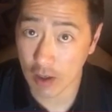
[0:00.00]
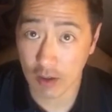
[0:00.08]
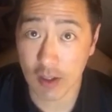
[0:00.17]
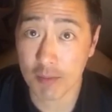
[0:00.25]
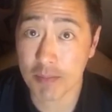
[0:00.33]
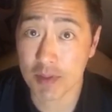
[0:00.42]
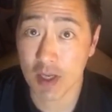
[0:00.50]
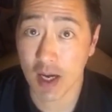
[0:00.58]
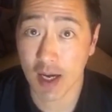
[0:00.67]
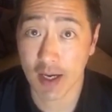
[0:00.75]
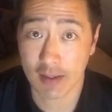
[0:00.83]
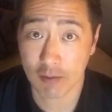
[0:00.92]
all
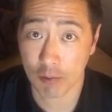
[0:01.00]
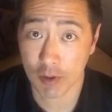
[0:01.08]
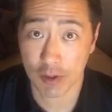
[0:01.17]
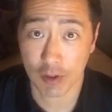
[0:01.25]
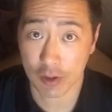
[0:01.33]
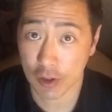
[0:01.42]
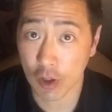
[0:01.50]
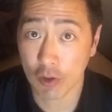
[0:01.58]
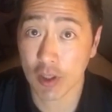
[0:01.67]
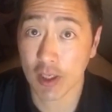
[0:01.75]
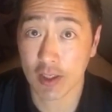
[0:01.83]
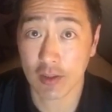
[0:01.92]
upside, where you're
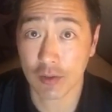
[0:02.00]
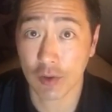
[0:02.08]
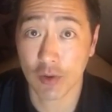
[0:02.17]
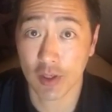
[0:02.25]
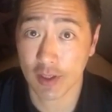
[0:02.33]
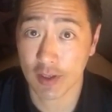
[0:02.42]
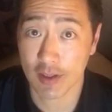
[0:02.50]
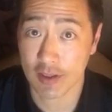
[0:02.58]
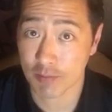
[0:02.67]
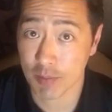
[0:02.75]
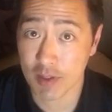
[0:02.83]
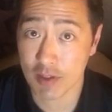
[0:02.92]
coding and throwing into
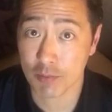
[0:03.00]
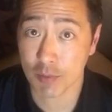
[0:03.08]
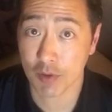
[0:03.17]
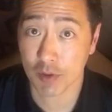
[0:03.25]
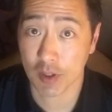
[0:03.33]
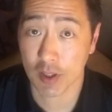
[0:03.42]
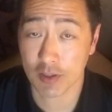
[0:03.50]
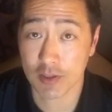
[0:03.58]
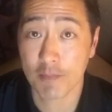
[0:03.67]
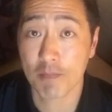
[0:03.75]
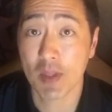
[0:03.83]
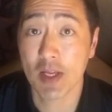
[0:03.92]
these business
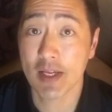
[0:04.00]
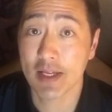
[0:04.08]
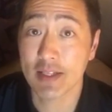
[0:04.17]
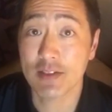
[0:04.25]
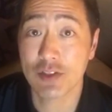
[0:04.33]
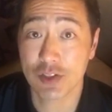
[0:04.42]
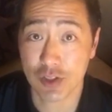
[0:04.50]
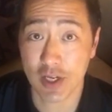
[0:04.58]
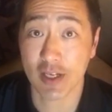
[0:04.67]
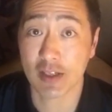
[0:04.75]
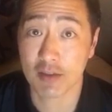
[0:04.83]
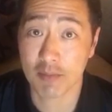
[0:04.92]
protocols, is
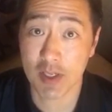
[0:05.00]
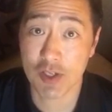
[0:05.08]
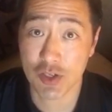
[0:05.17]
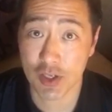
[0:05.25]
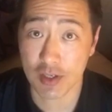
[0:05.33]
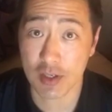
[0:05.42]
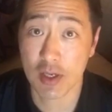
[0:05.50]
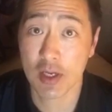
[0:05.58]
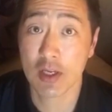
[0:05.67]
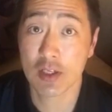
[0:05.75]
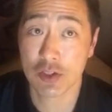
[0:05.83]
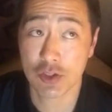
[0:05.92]
straight commission,
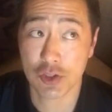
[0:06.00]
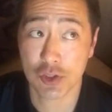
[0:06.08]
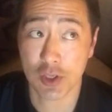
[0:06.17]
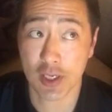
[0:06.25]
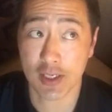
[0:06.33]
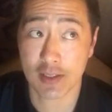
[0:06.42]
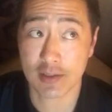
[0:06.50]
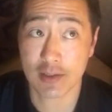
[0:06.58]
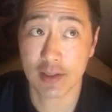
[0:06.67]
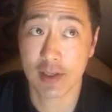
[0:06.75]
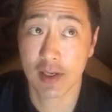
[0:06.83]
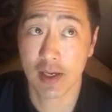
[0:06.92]

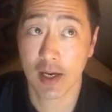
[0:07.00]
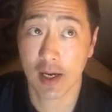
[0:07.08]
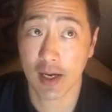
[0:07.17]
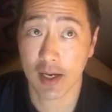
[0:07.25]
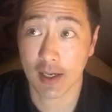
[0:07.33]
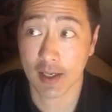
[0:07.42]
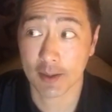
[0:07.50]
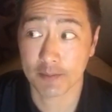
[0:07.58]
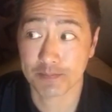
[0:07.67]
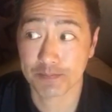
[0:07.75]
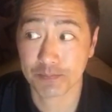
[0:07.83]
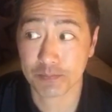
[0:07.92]
straight uh,
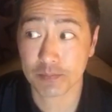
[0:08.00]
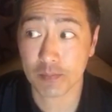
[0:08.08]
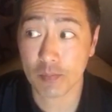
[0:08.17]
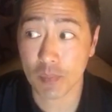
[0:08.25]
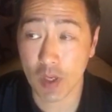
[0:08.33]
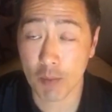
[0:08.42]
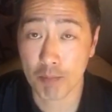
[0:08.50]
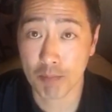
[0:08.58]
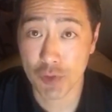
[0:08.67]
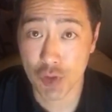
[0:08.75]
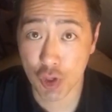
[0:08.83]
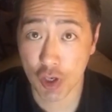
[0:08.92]

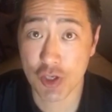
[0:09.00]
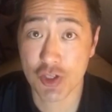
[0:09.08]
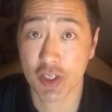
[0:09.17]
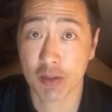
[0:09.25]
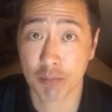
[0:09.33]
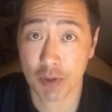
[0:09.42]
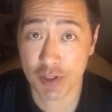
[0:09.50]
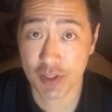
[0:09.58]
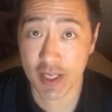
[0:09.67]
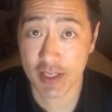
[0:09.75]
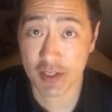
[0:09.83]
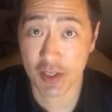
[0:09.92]
charging a
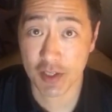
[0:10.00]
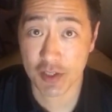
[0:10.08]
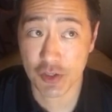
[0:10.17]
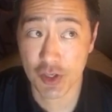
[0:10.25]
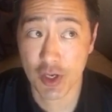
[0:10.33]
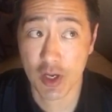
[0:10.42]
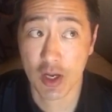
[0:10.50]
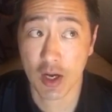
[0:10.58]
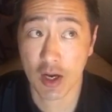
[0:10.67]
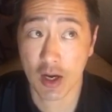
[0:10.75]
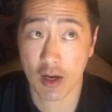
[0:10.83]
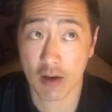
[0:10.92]
percentage
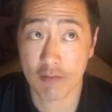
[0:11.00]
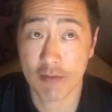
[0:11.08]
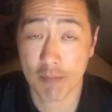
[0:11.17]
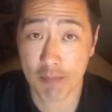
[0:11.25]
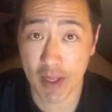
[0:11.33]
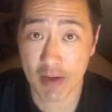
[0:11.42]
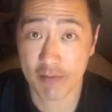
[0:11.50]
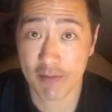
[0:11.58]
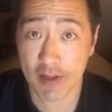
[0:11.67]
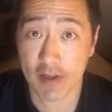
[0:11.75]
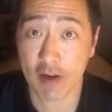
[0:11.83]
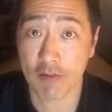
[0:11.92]
of the
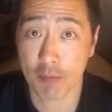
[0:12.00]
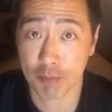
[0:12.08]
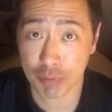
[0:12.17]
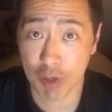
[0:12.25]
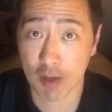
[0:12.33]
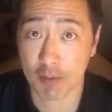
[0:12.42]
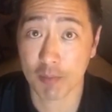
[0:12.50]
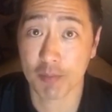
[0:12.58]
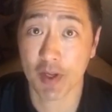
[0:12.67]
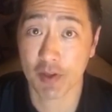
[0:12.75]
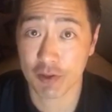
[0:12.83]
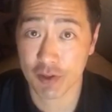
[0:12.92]
benefit of the problem
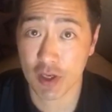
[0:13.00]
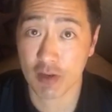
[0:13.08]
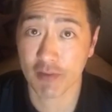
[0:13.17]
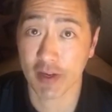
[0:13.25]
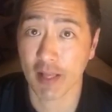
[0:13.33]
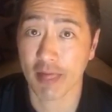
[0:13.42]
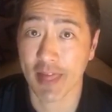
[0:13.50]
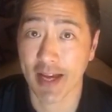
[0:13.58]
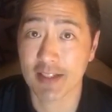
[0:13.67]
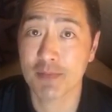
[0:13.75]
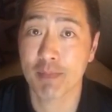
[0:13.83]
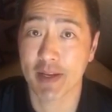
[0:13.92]
that you're solving. That's